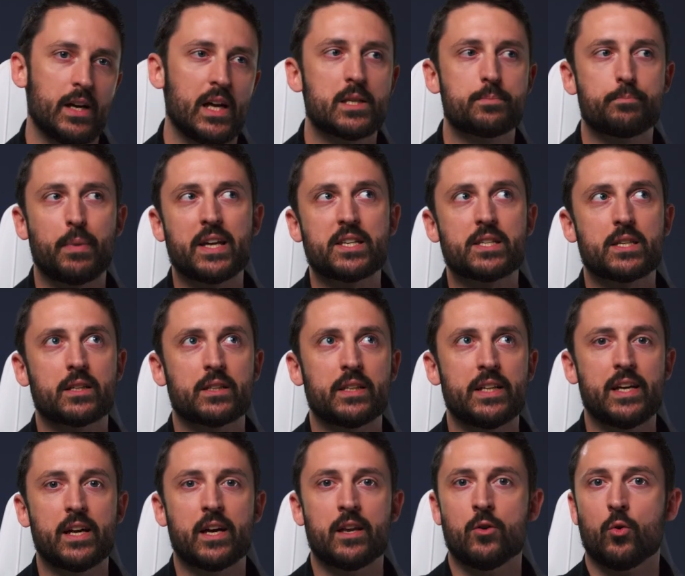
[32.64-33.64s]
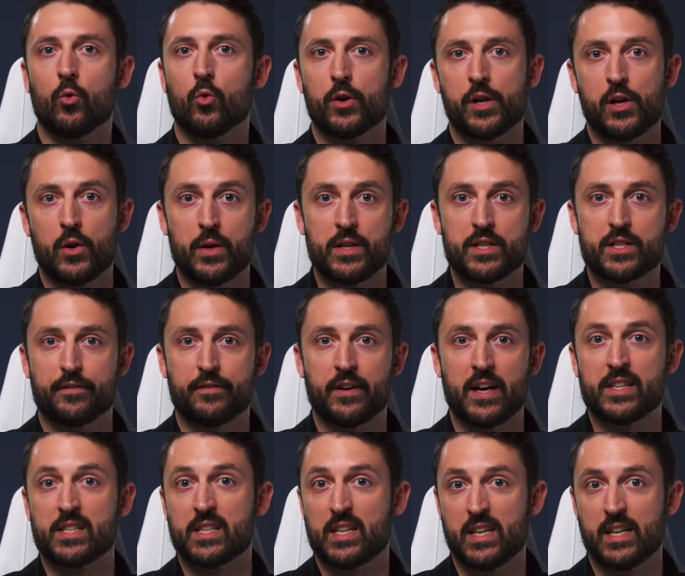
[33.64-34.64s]
It's basically an audio
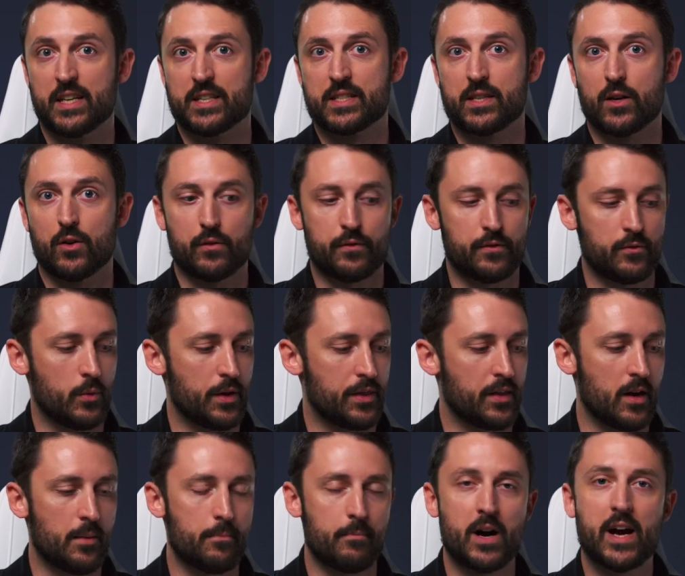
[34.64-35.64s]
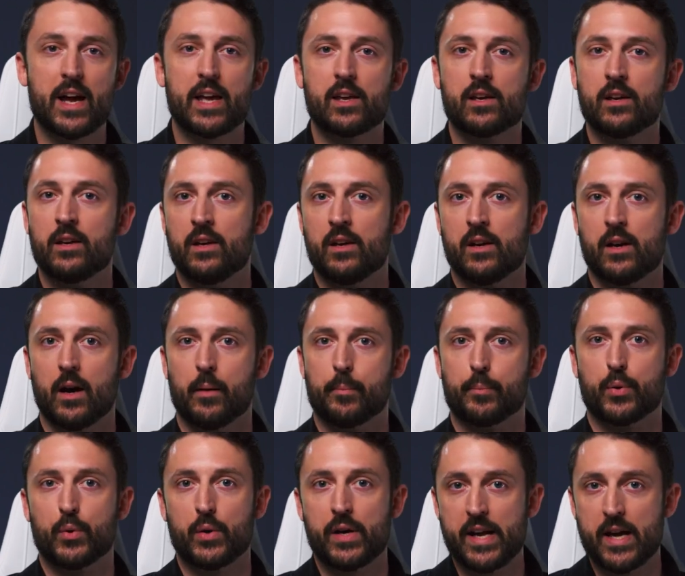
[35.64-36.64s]
interface in itself with a mic, a
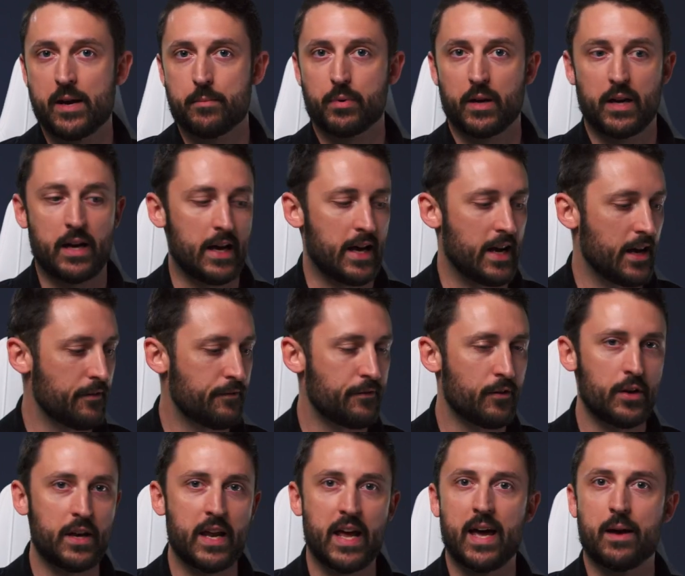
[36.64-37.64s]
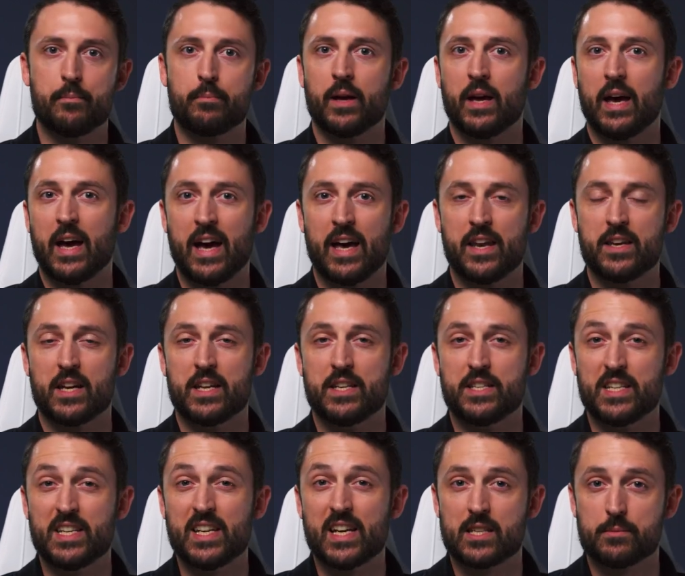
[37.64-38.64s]
preamp, a headphone amp, and a
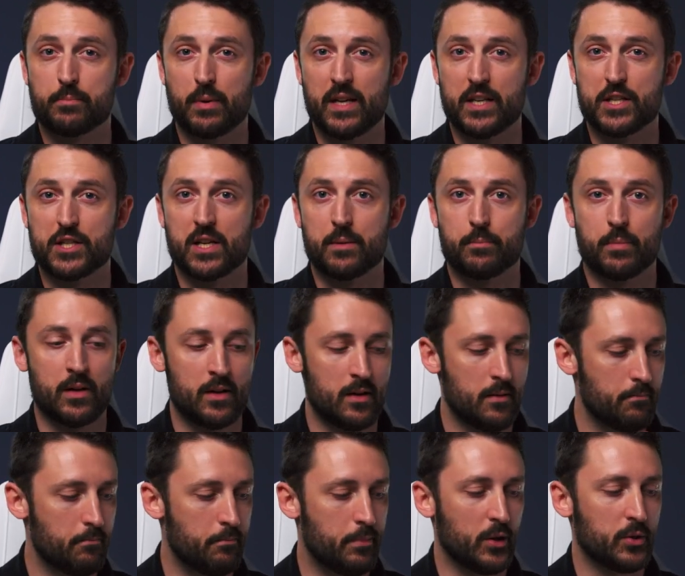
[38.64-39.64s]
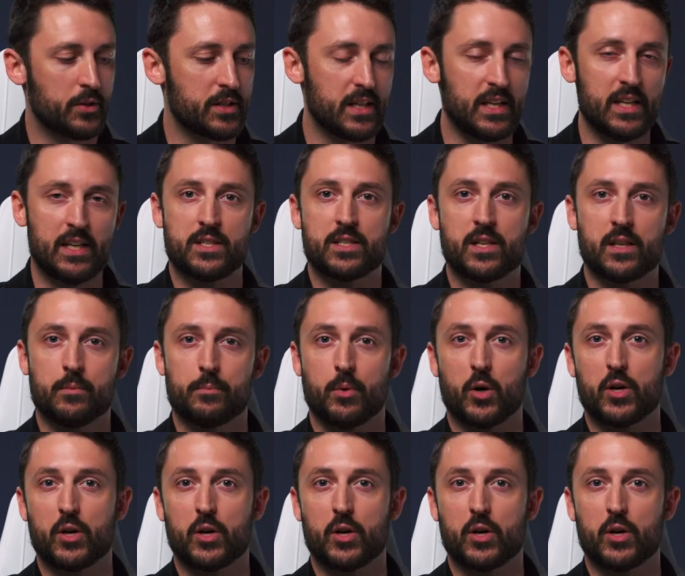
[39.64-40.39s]
DSP chip built into the